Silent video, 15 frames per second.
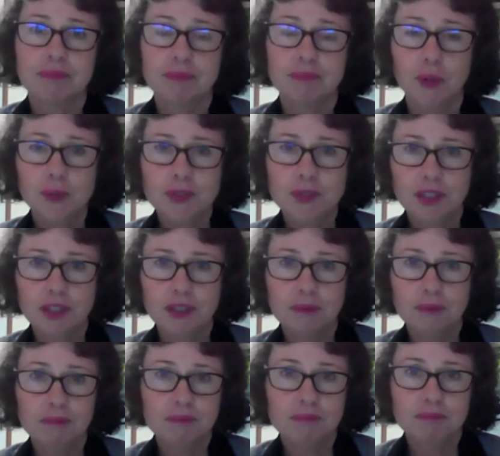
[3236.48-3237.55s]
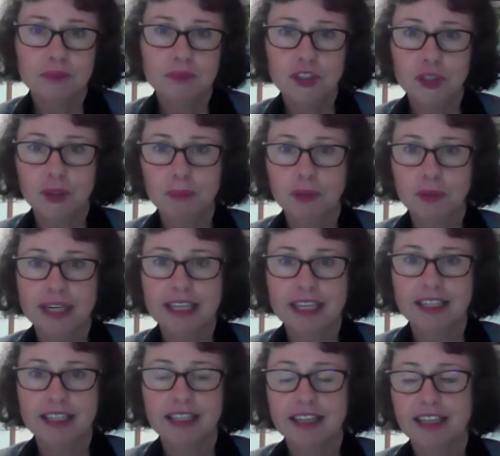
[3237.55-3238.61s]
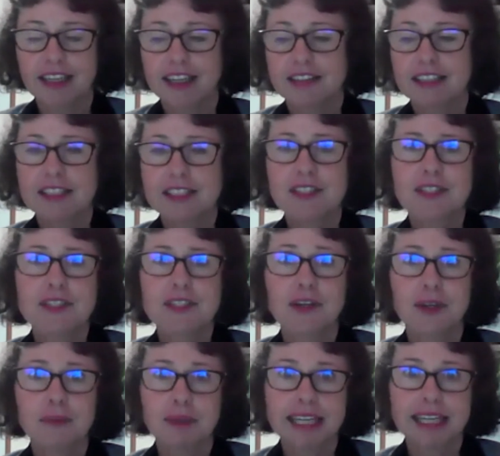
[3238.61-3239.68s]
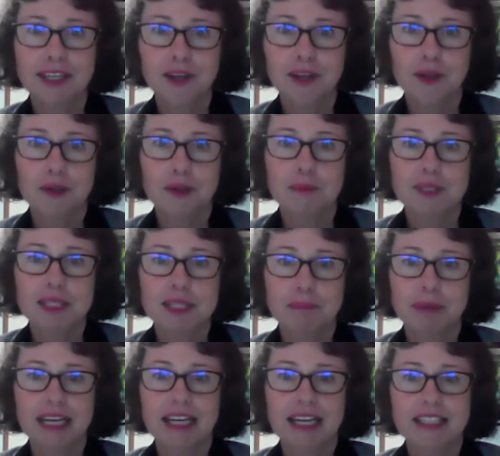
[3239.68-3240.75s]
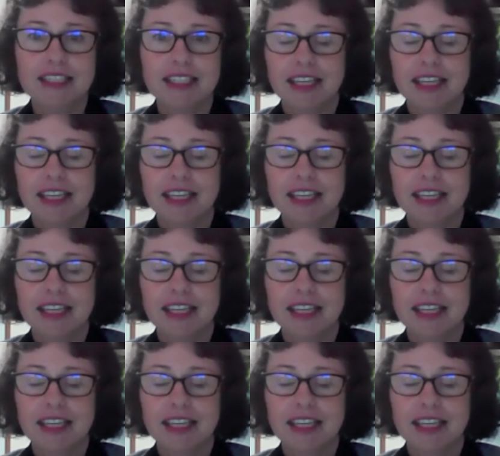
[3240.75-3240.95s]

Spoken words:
Also turmeric, there's so many herbs, but